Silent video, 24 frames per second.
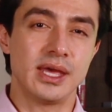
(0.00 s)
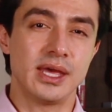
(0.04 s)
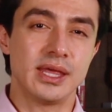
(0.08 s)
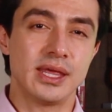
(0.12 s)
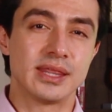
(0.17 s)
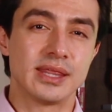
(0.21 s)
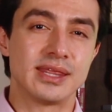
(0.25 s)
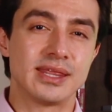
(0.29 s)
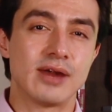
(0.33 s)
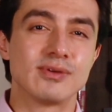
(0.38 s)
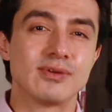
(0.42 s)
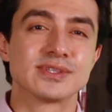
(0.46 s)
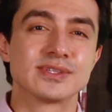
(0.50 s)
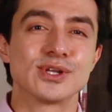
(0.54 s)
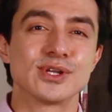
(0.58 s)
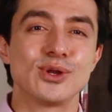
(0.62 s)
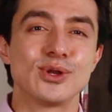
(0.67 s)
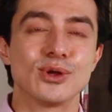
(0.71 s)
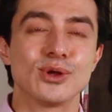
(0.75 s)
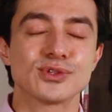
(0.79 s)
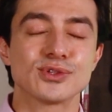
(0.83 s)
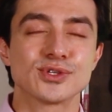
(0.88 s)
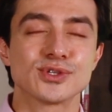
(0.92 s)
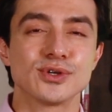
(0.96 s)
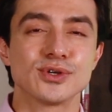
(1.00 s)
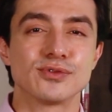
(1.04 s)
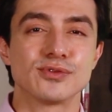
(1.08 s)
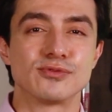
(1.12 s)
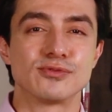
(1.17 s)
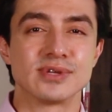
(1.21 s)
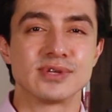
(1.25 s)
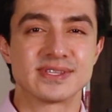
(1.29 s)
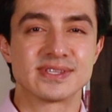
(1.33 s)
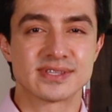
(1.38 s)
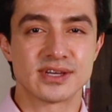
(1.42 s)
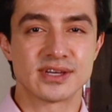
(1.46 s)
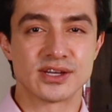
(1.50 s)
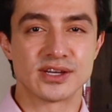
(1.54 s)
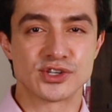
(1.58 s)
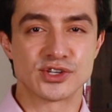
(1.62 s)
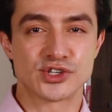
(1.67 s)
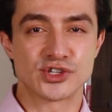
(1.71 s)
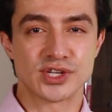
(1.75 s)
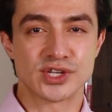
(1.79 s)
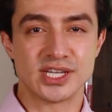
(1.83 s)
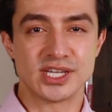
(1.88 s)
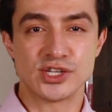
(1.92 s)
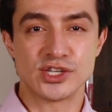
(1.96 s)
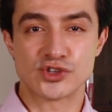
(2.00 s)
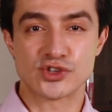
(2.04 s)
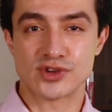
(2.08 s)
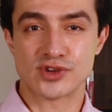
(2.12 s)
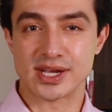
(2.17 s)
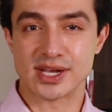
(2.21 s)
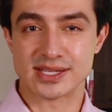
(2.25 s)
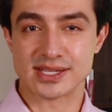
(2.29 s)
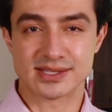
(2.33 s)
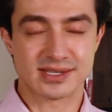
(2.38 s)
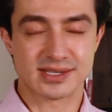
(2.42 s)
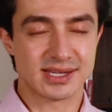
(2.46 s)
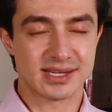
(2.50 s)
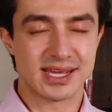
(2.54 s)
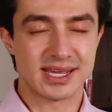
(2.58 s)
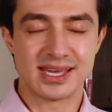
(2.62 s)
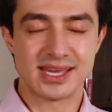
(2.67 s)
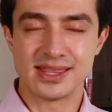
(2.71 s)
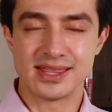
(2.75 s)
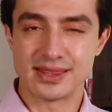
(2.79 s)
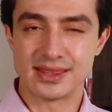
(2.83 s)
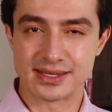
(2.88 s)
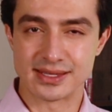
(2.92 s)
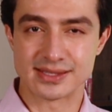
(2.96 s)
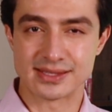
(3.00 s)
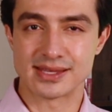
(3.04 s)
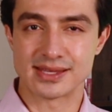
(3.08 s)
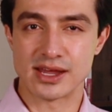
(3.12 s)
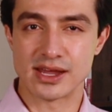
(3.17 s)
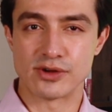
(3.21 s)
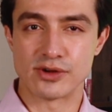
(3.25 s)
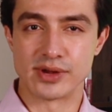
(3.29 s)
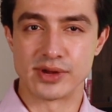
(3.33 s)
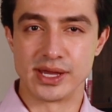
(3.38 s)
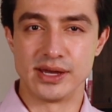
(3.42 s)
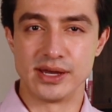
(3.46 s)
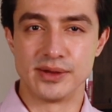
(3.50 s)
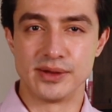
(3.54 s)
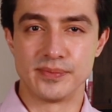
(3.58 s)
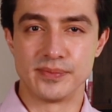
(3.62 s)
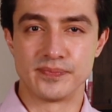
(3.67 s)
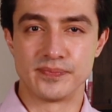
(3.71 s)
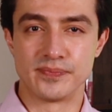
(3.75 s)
There is a lot of research interest in this area.